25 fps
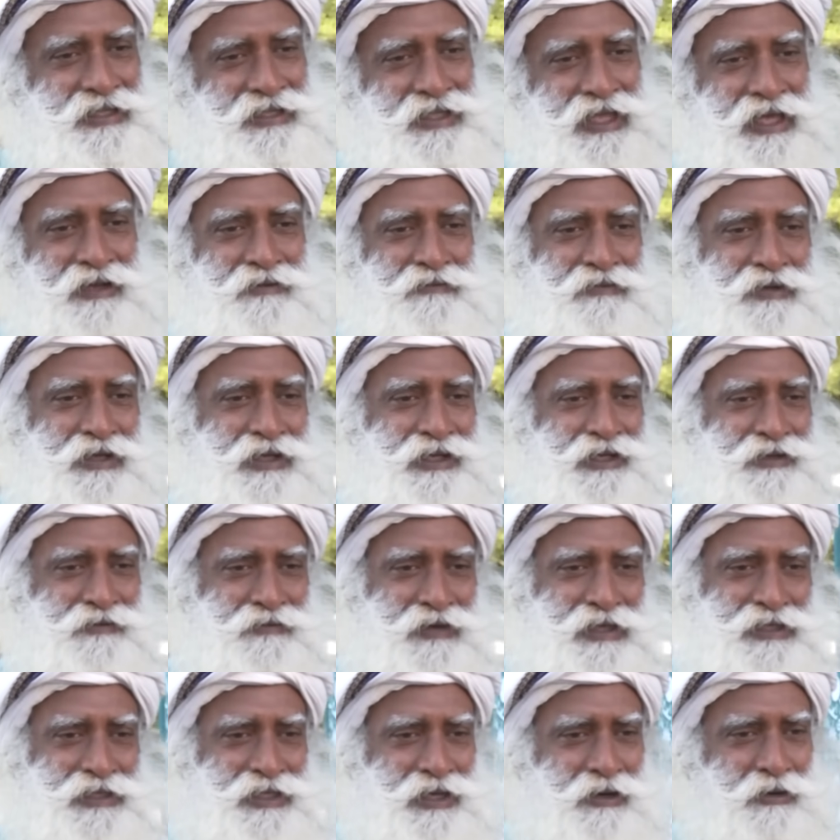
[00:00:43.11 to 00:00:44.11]
then we
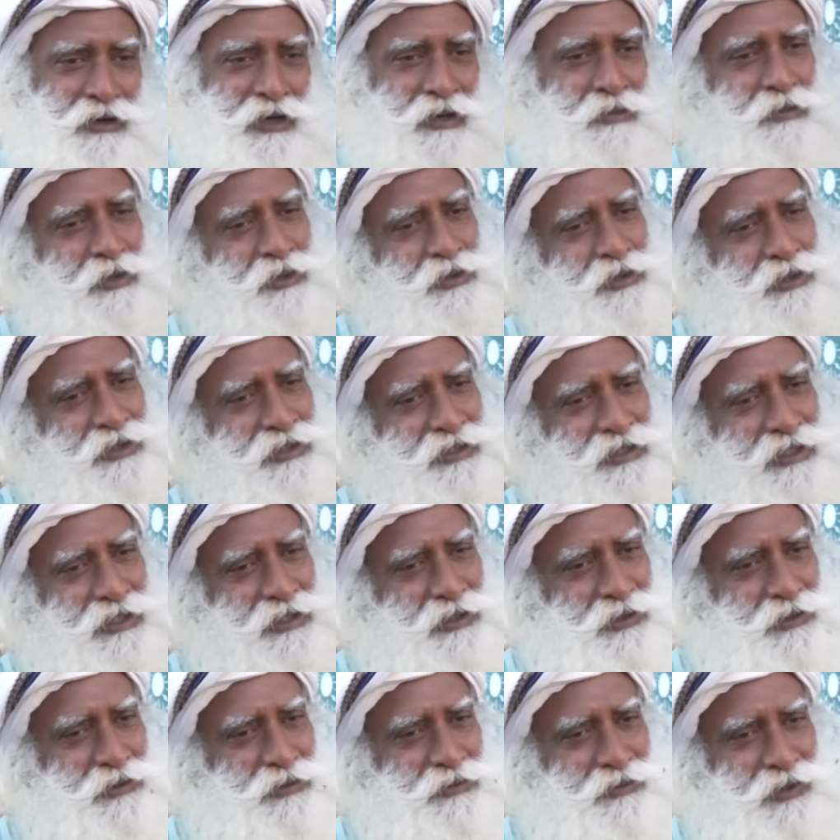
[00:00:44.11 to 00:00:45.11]
invest our emotions
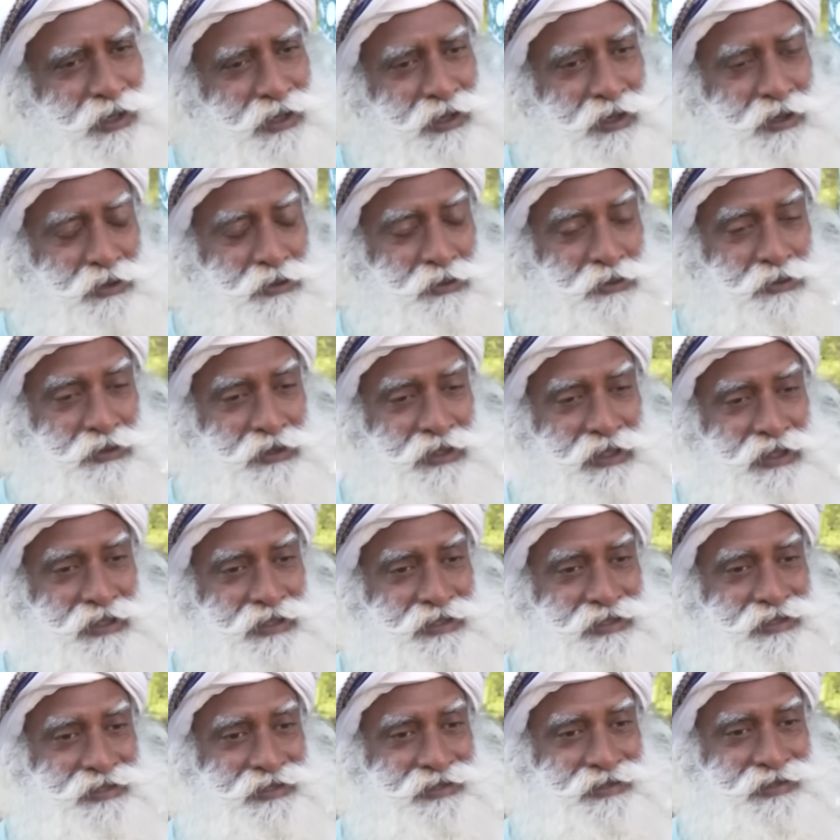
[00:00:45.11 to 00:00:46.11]
into one or two
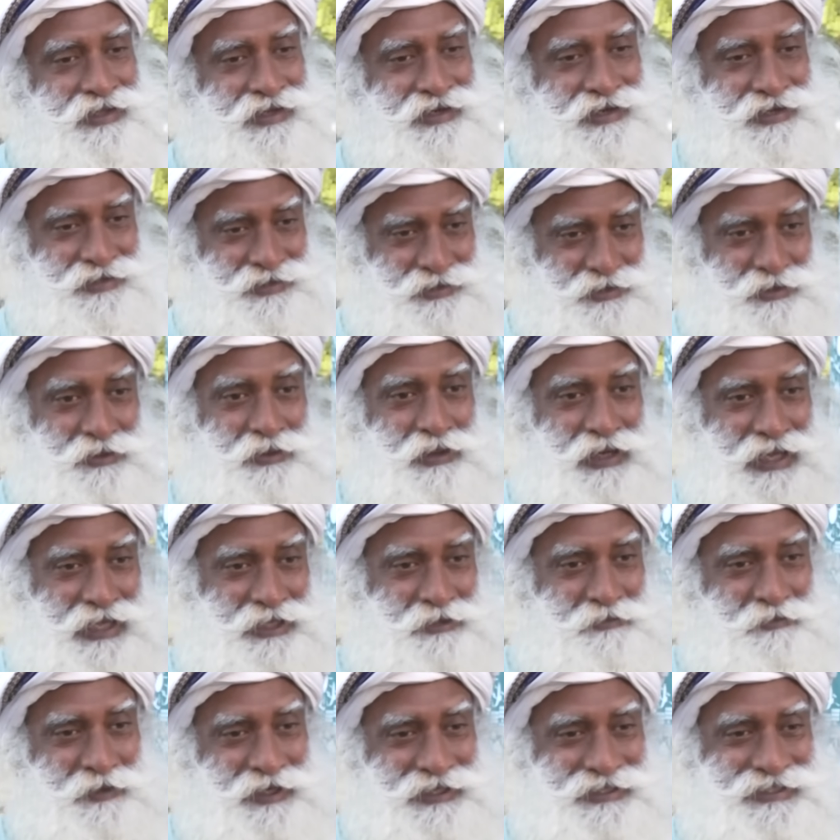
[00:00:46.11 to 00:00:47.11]
things, the residual
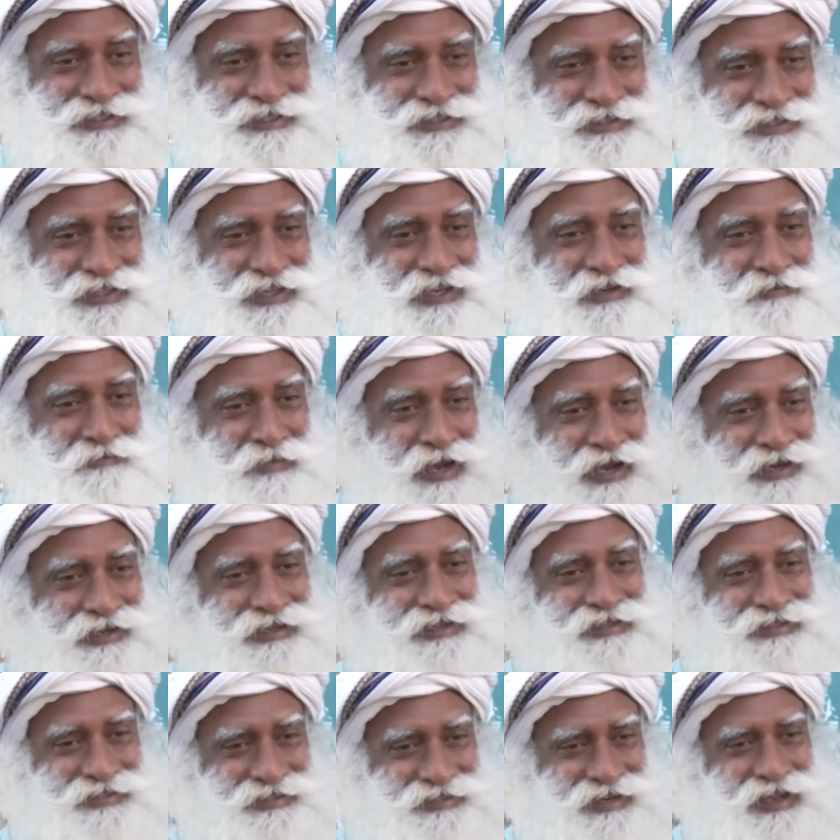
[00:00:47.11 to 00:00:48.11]
aspects, the
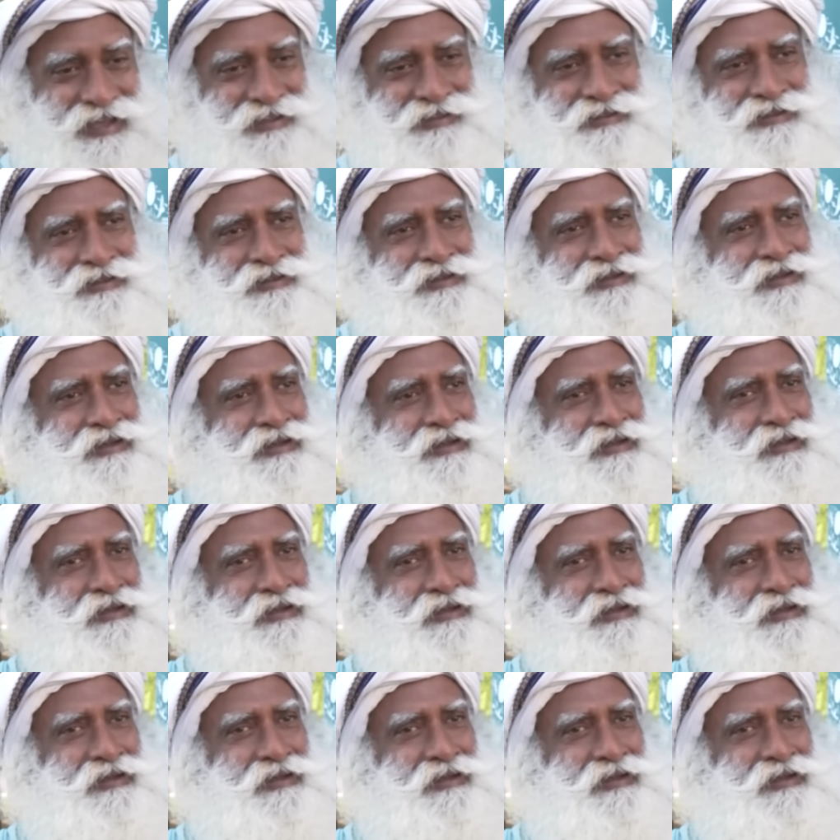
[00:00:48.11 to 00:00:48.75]
reminders rather.